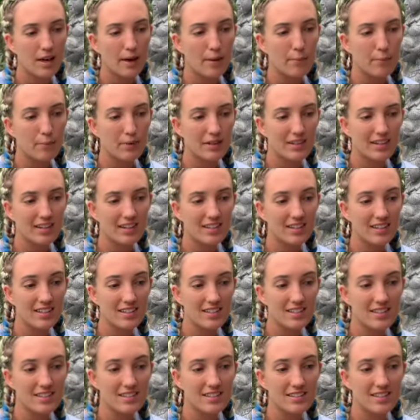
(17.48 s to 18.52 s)

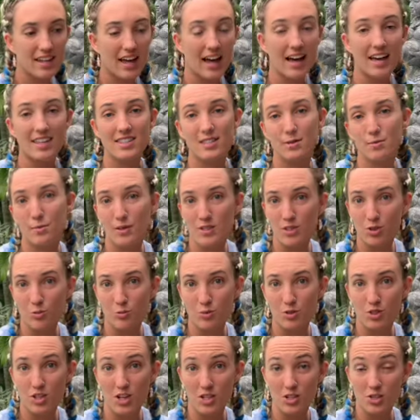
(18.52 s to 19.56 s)
because as a mental
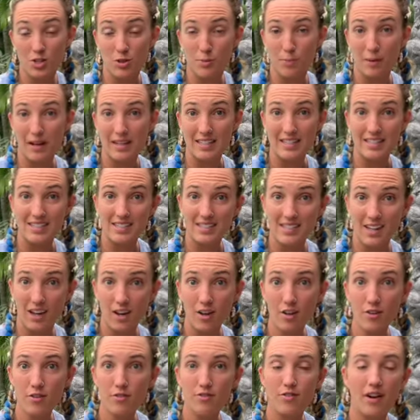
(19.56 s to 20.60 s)
projector
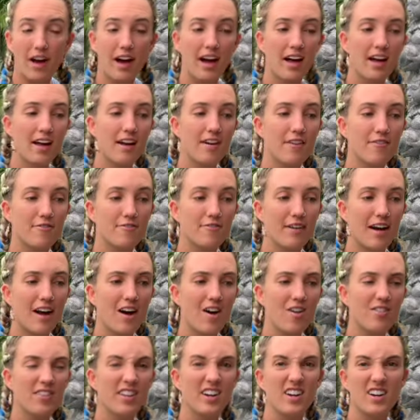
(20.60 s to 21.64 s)
myself, I have
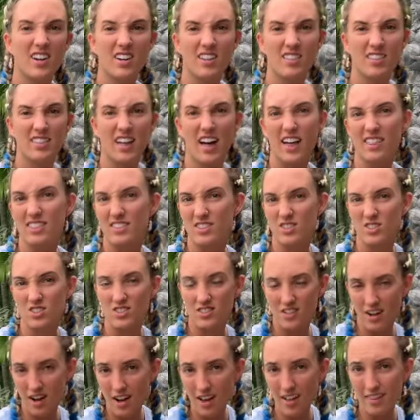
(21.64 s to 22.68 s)
found that there's
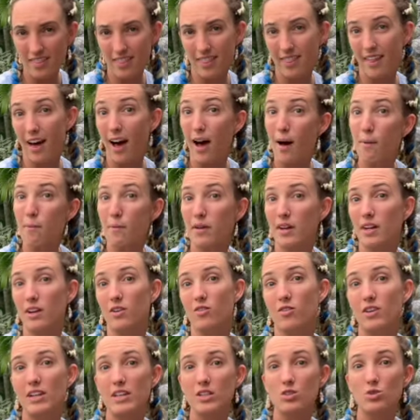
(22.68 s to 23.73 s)
not that many
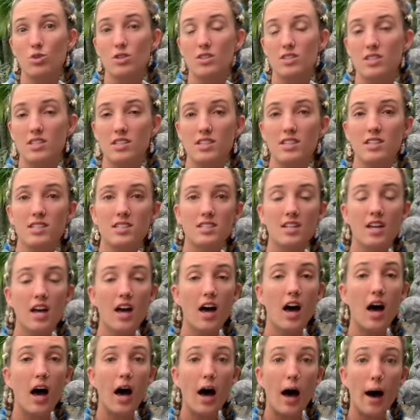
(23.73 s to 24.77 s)
resources
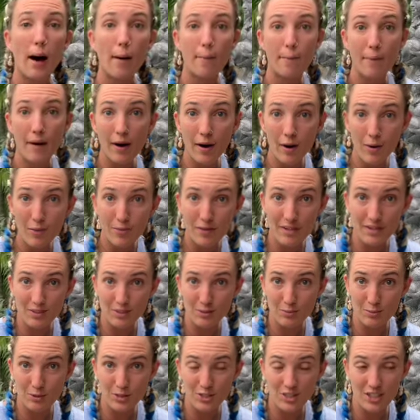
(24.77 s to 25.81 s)
about mental
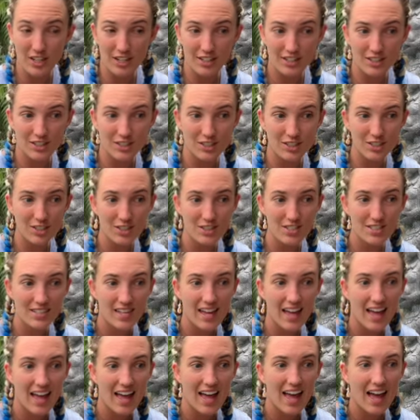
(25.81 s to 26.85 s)
projectors,
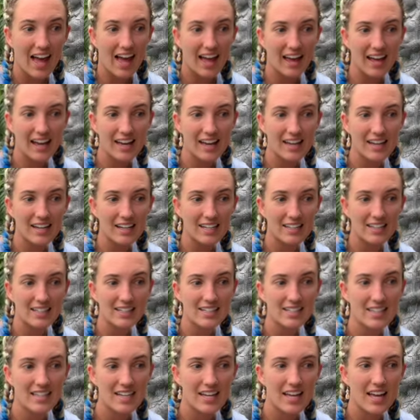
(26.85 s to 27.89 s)

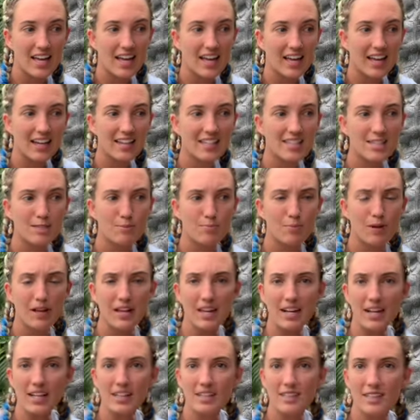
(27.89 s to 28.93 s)
and it's been
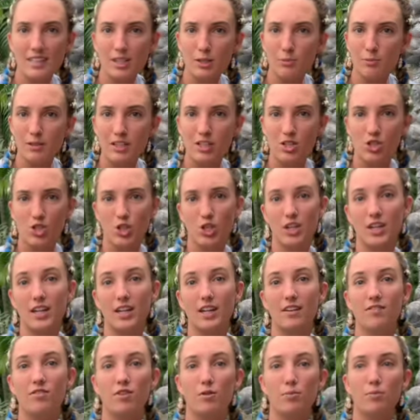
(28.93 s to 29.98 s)
a little bit
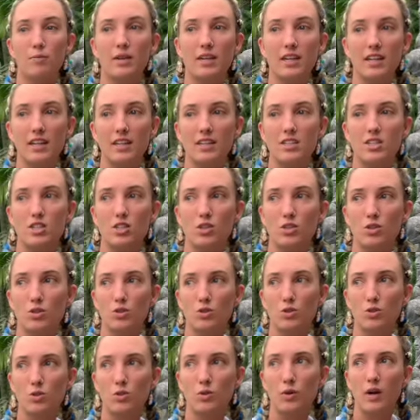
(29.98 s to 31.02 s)
tricky for me
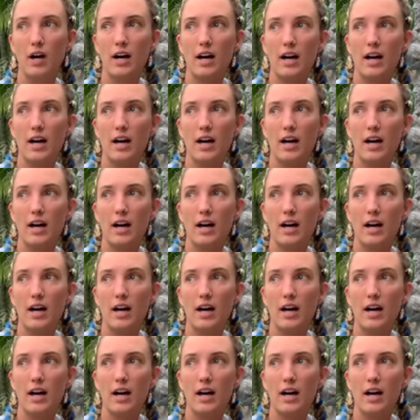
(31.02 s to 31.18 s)
to